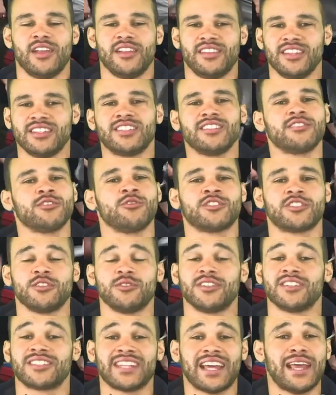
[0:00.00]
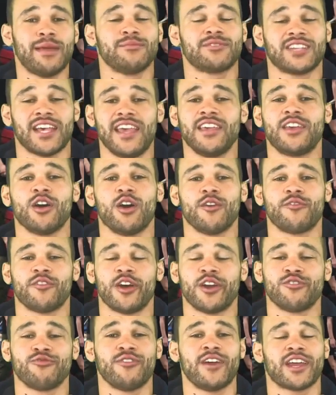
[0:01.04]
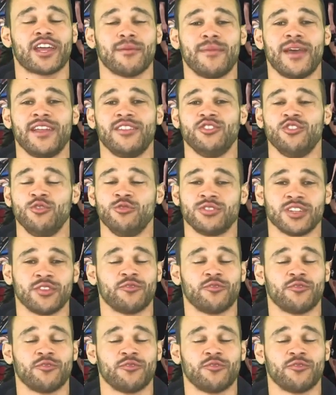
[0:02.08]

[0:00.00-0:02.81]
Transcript: This is also the same takeoff I'd recommend using